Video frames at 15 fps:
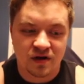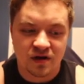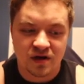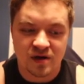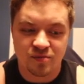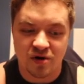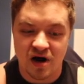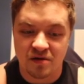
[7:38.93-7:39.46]

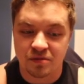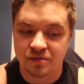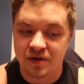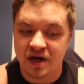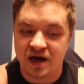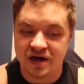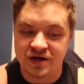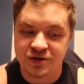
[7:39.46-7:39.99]
He probably
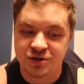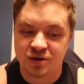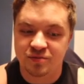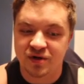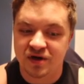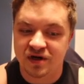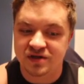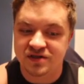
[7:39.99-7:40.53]
got injured
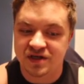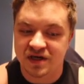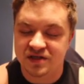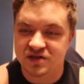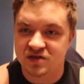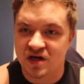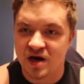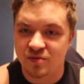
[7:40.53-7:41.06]
because he had
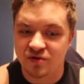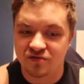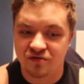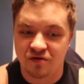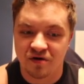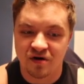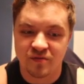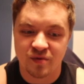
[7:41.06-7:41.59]
sloppy
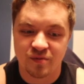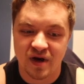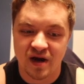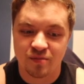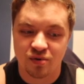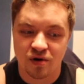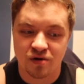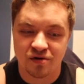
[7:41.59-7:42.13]
form and
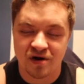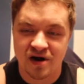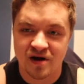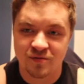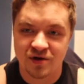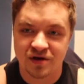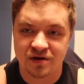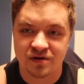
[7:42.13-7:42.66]
bad
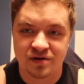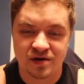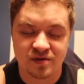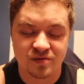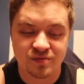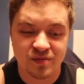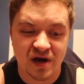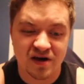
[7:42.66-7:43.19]
programming. He
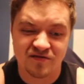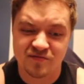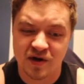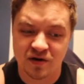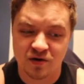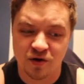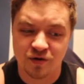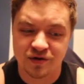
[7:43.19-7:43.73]
may have
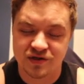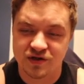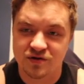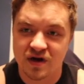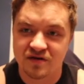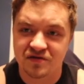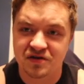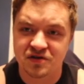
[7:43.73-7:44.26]
been going too
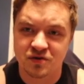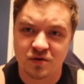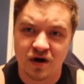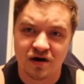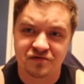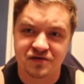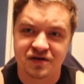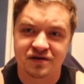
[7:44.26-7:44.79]
heavy too
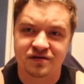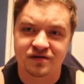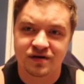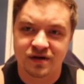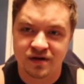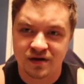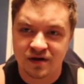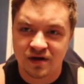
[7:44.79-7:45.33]
often.
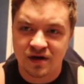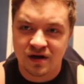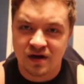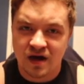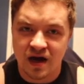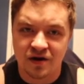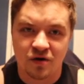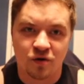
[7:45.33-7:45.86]

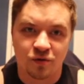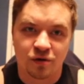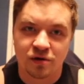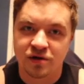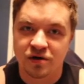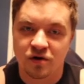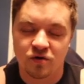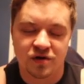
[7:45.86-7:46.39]
I don't
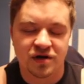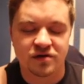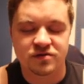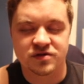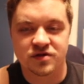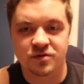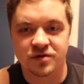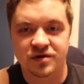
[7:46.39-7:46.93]
really know what he
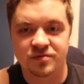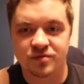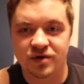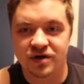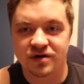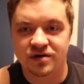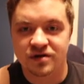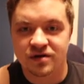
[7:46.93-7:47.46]
was doing,
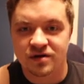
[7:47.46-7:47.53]
but